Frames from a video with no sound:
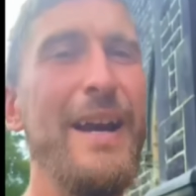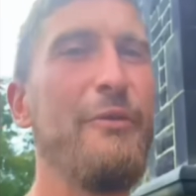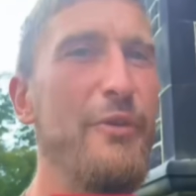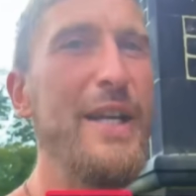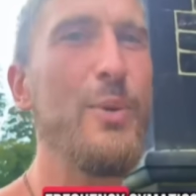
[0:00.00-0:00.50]

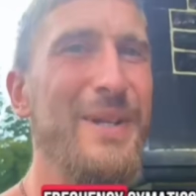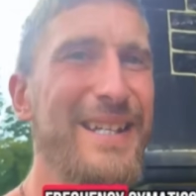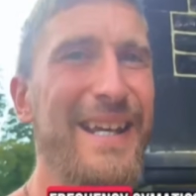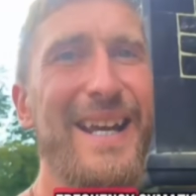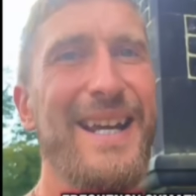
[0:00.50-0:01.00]

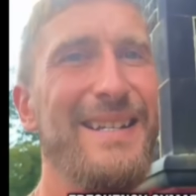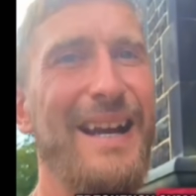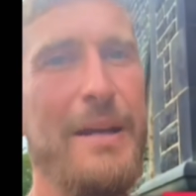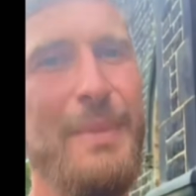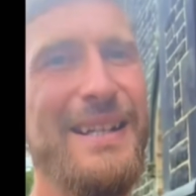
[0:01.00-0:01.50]
Frequency,
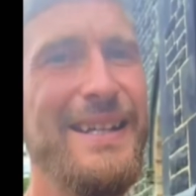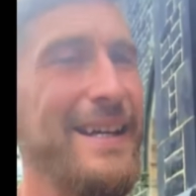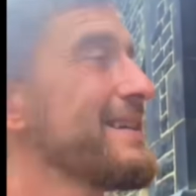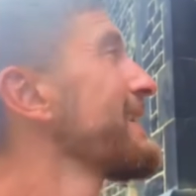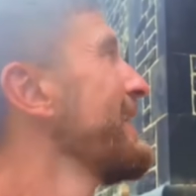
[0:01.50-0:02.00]

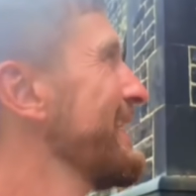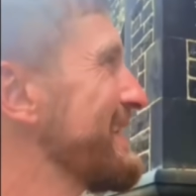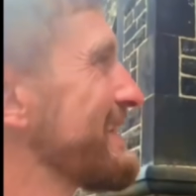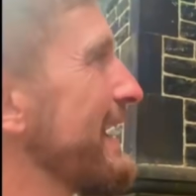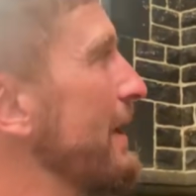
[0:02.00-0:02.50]
cymatics, and
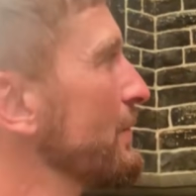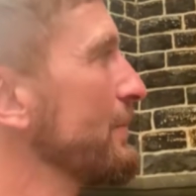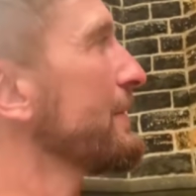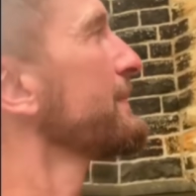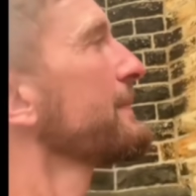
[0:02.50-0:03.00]
sound.